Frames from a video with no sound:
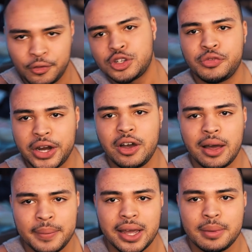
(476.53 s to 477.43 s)
first video
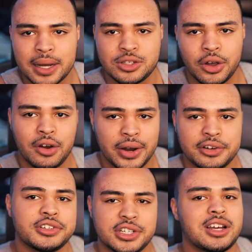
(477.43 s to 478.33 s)
I made about Tokyo
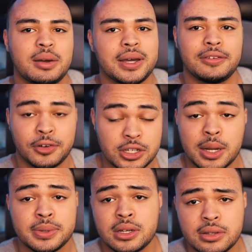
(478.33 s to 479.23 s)
Revengers, just talking about the first
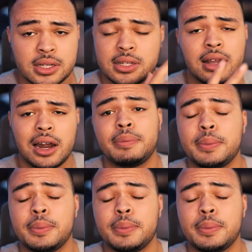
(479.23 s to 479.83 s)
episode, since a lot of